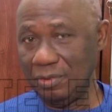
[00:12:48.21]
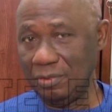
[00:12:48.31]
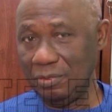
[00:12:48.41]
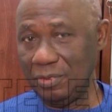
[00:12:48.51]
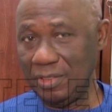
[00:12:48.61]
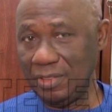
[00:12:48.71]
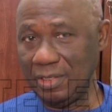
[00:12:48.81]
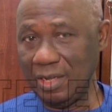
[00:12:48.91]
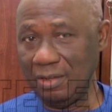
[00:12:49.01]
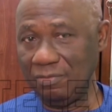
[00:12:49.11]
we
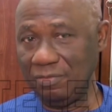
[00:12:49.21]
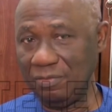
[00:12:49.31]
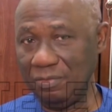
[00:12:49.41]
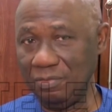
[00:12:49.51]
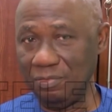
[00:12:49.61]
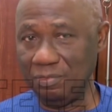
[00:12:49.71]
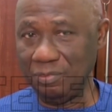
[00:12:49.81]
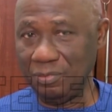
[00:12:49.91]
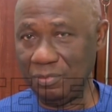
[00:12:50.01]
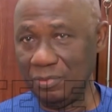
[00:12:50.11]
have
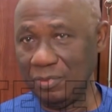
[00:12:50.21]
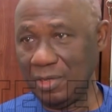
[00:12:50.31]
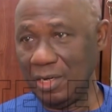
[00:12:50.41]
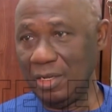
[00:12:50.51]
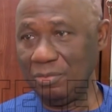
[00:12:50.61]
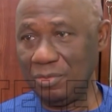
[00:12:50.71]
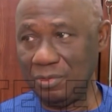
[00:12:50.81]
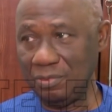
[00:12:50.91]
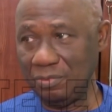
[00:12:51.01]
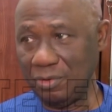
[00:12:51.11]

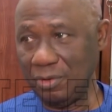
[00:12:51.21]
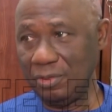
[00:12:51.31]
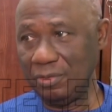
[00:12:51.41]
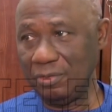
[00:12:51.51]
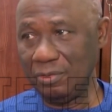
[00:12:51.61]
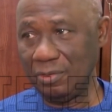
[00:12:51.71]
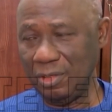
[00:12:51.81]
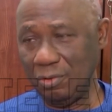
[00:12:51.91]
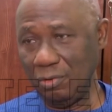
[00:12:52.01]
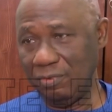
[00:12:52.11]
claims running a
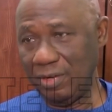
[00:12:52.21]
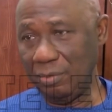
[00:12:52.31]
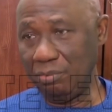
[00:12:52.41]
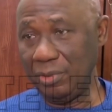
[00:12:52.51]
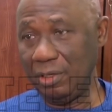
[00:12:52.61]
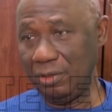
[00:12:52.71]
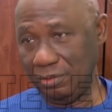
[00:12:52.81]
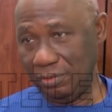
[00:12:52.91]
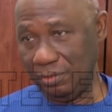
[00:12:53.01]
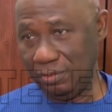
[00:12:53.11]
little over $1 billion.
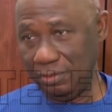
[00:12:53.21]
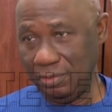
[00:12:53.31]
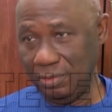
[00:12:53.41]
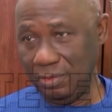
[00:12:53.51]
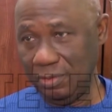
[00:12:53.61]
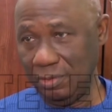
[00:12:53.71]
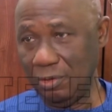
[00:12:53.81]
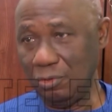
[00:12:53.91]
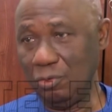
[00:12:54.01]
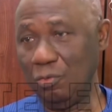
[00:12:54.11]

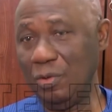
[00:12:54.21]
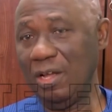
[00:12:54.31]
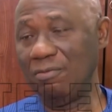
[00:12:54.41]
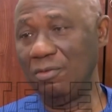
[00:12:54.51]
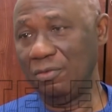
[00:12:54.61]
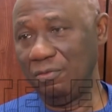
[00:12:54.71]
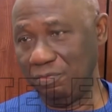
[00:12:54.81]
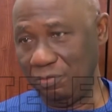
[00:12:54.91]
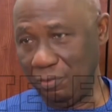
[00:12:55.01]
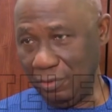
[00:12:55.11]
Although we have not
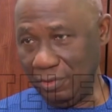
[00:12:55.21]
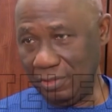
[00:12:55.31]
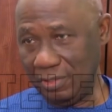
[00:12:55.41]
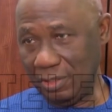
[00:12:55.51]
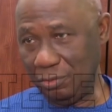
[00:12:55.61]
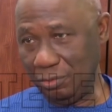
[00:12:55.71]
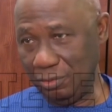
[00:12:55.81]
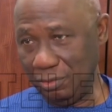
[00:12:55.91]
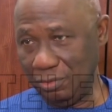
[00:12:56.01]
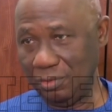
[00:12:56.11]
fully
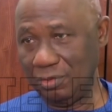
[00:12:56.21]
settled